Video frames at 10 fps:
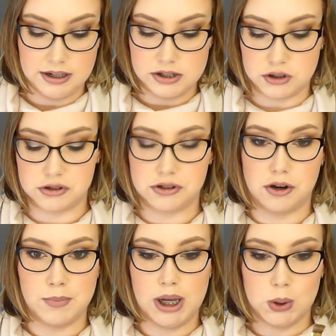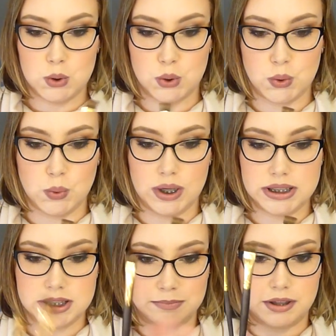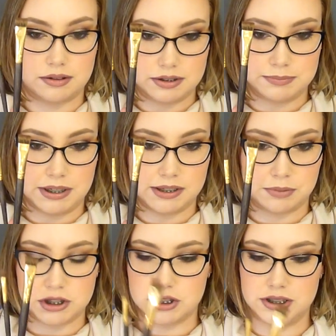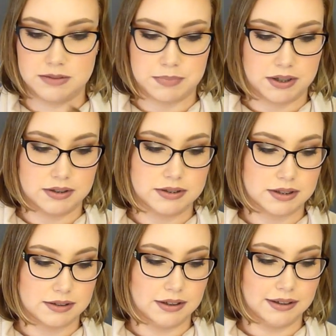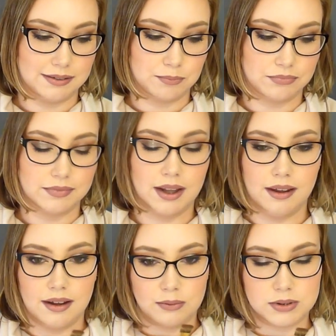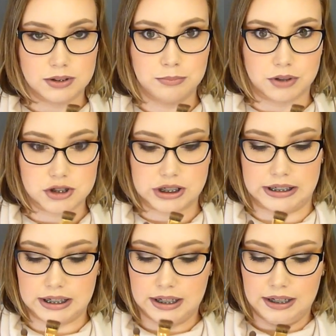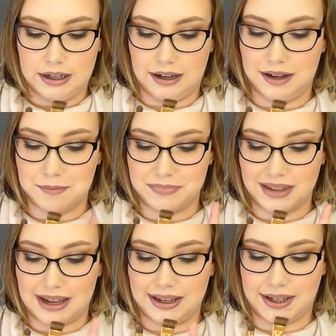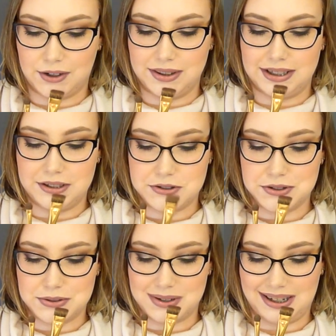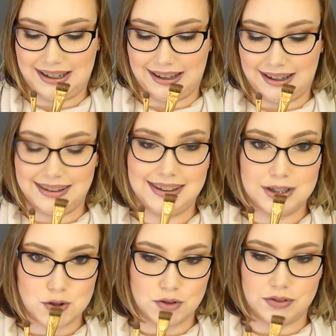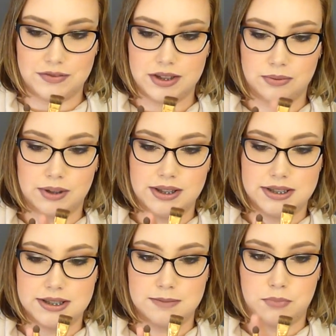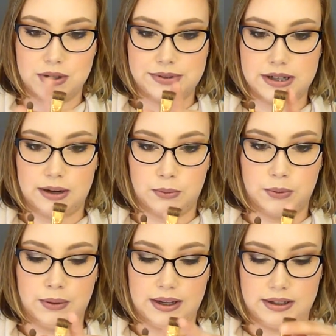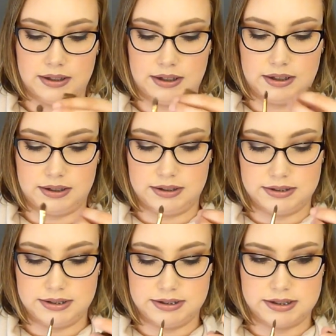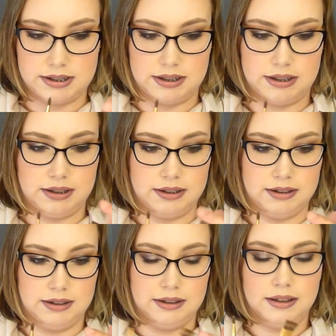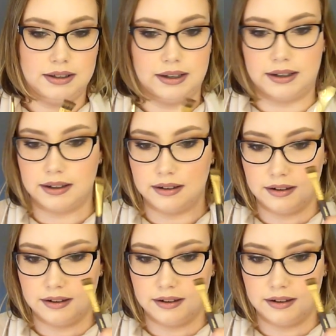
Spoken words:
She also got me 2 Smith Cosmetic brushes because I was on a brush kick. I got the 220 and the 253. This is the pointed arrow, and then this is the, like,